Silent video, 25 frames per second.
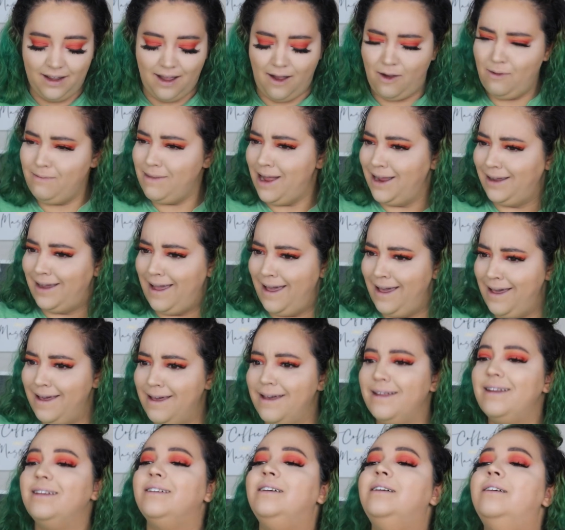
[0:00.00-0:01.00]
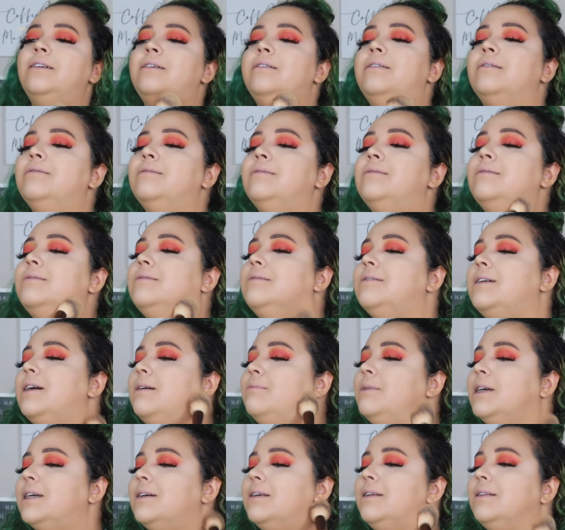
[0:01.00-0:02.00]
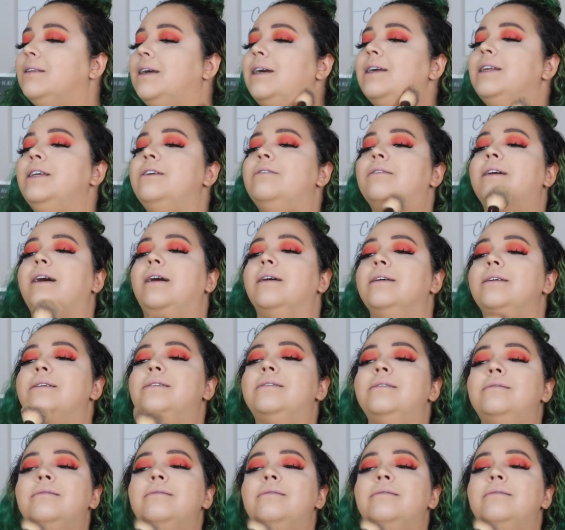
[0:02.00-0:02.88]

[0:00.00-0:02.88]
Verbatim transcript: Oh my god. I'm not gonna lie to you guys.